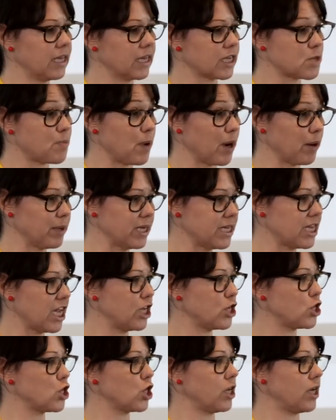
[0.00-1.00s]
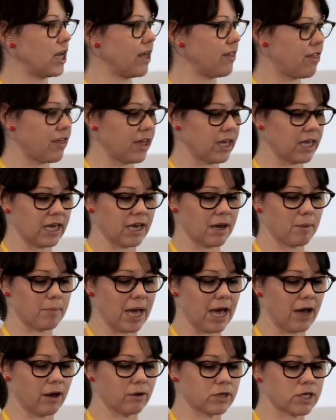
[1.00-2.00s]
experimentation and thinking
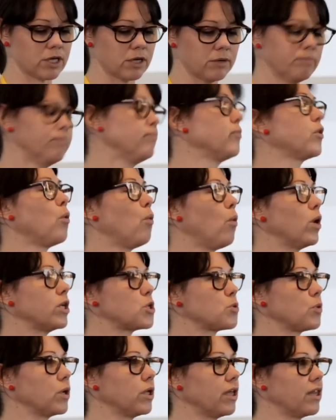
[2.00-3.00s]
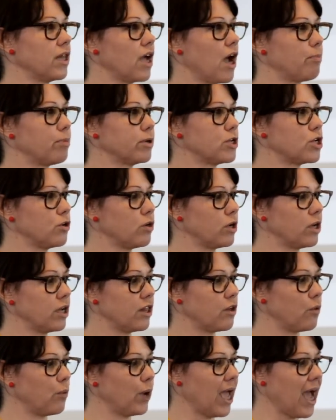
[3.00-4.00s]
about what's really the opportunity
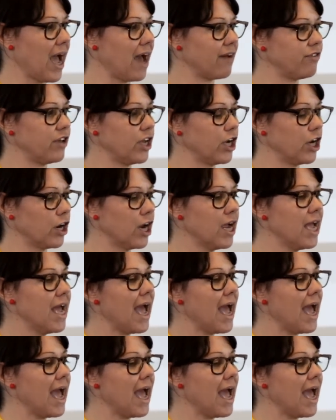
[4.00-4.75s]
that we have here,